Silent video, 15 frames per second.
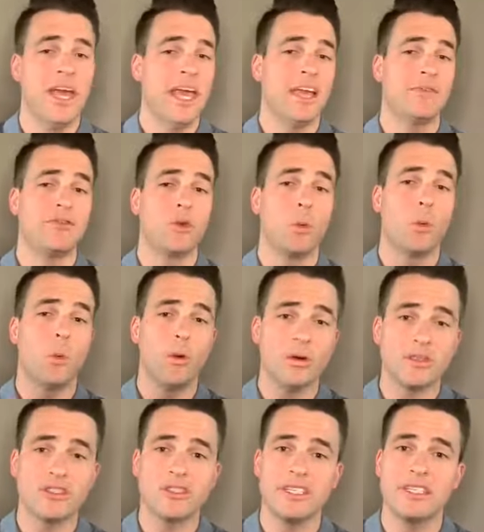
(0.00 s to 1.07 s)
If the
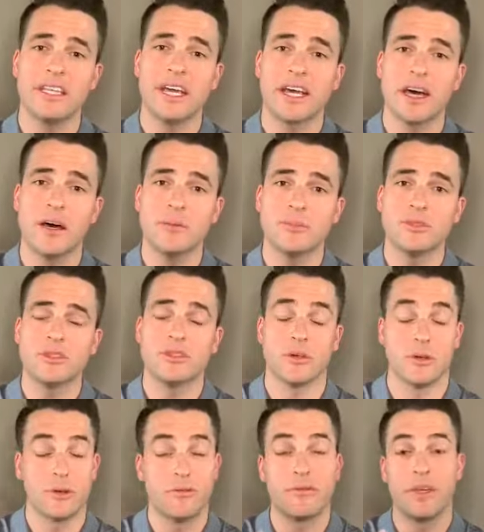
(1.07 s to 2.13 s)
worst thing that comes,
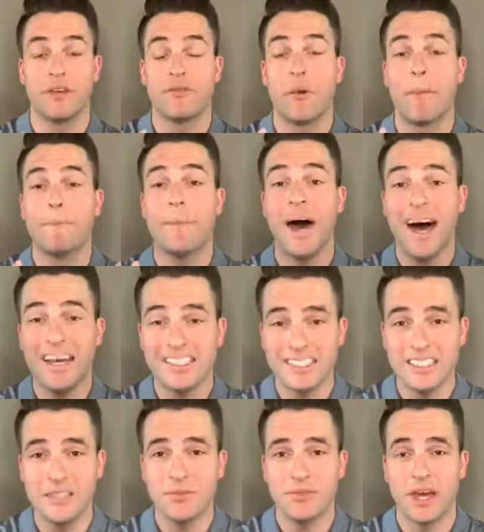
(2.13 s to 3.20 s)
or if a
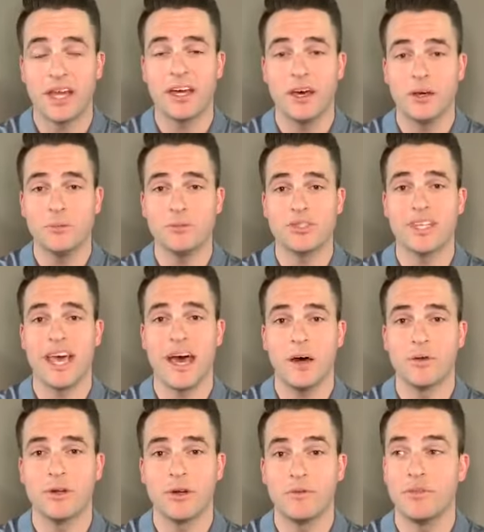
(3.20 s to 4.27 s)
positive that comes
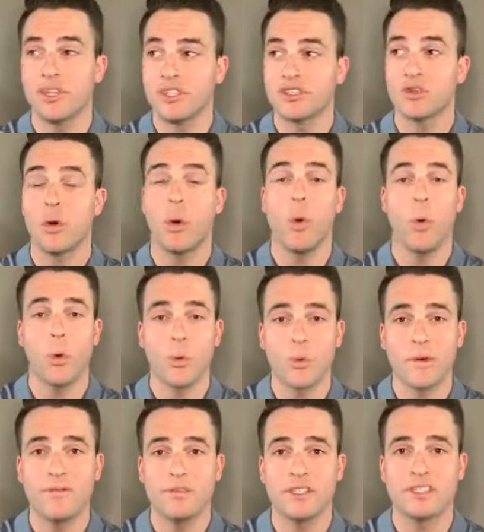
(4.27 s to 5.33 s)
out of this
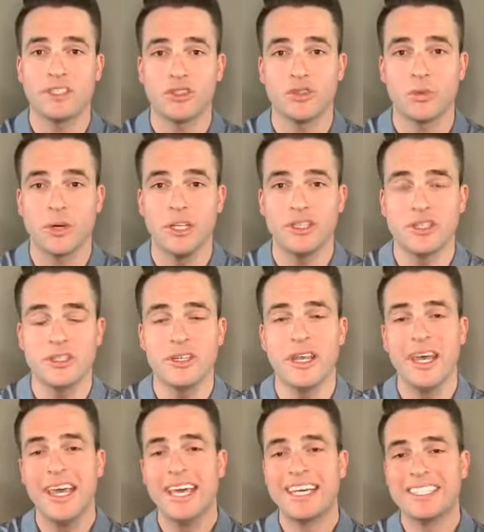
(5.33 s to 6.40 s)
horrific situation
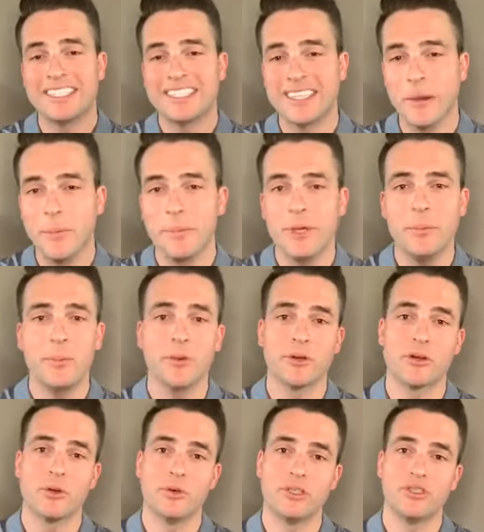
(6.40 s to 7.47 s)
is some people are
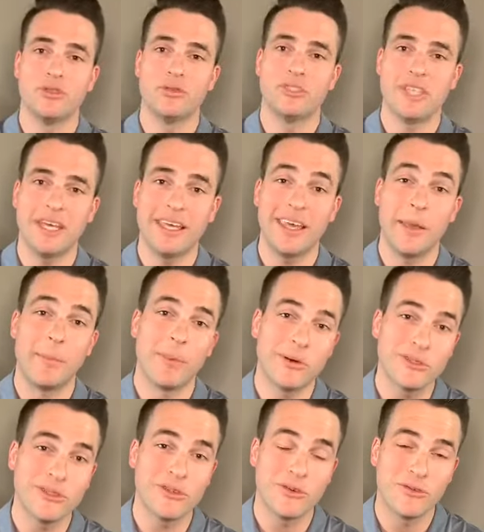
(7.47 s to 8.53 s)
going to take a
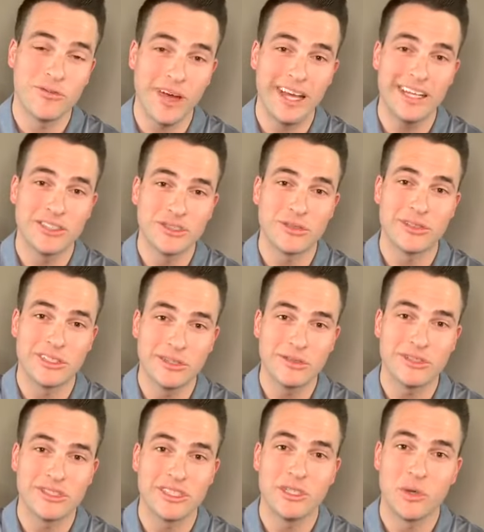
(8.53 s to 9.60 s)
personal financial
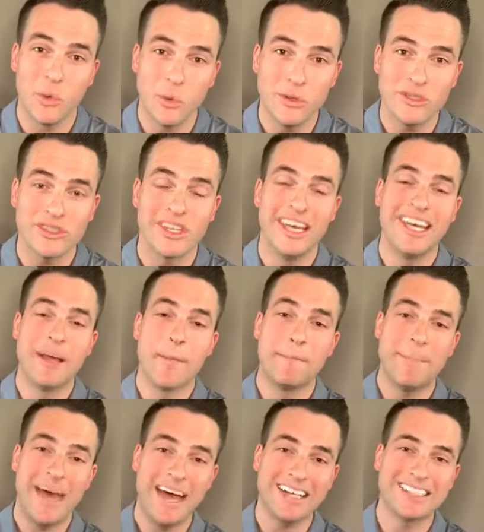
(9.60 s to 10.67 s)
literacy course,
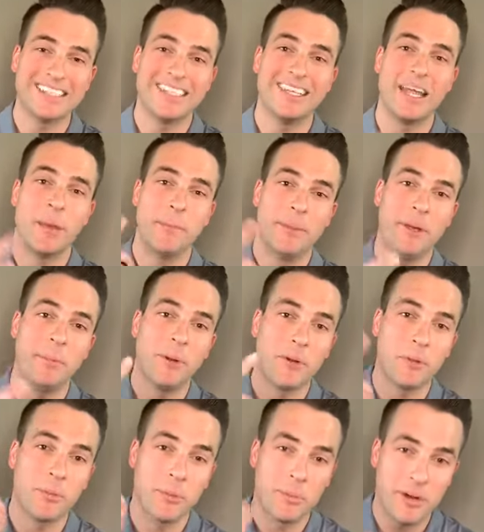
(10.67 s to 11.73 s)
pass it, and be better
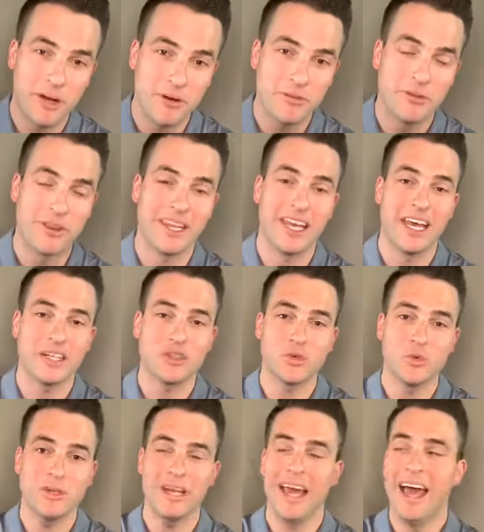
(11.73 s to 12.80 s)
prepared for the next
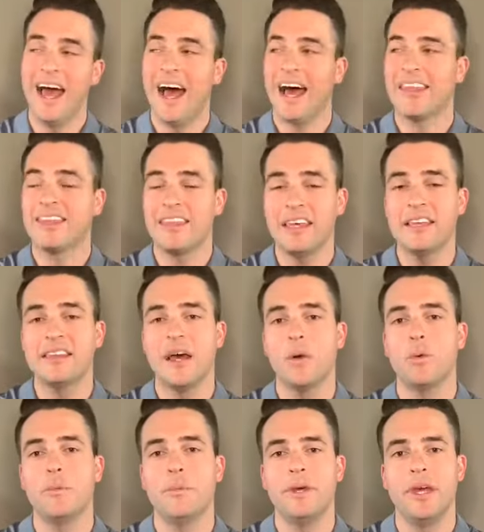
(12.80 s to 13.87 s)
one, I think that
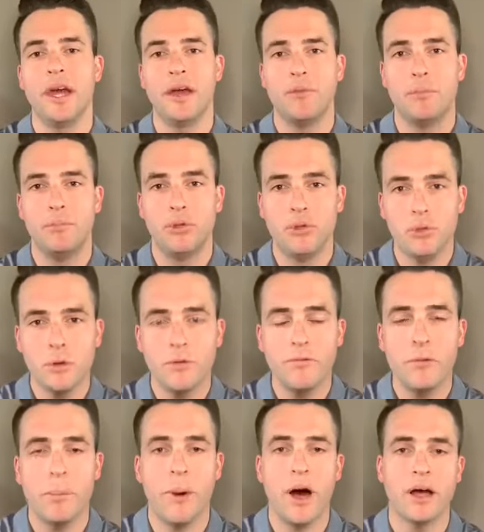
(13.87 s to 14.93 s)
would be a
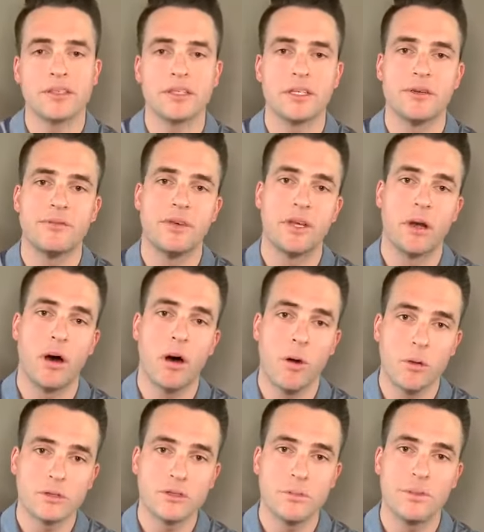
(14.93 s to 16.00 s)
beautiful positive in an
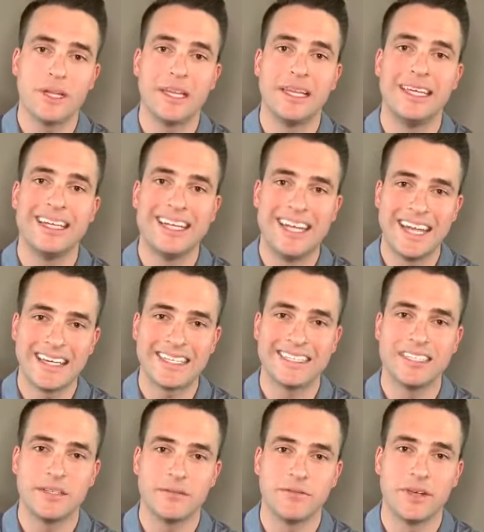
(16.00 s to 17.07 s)
ultimately
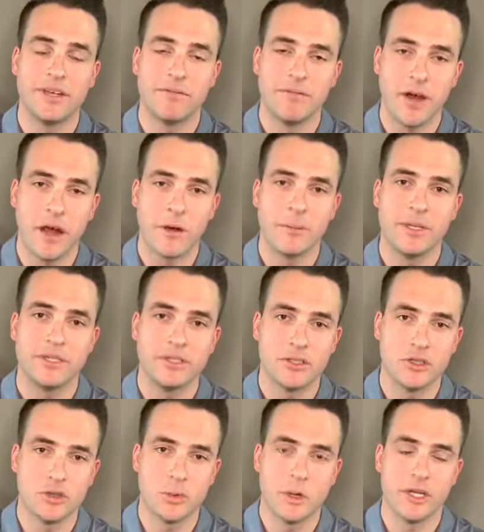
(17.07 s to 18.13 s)
negative environment
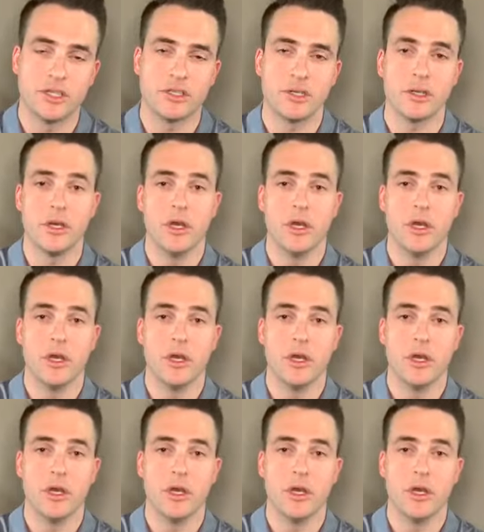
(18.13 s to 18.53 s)
situation.